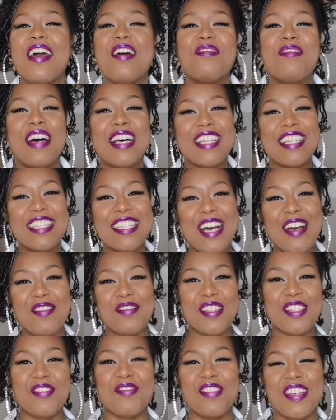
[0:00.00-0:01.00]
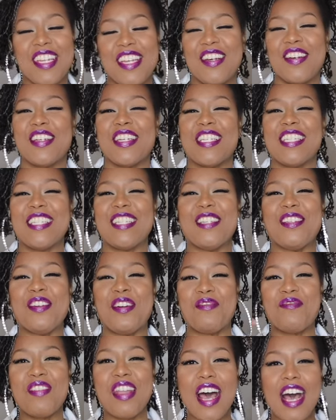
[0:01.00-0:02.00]
By the time this video gets to you,
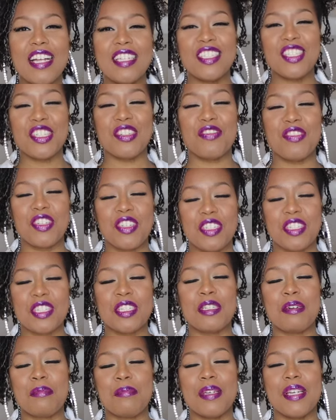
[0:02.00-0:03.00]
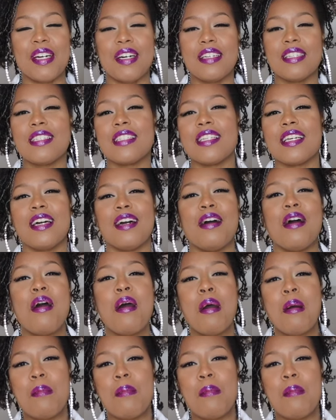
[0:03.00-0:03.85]
I'm not sure if it'll still be on sale,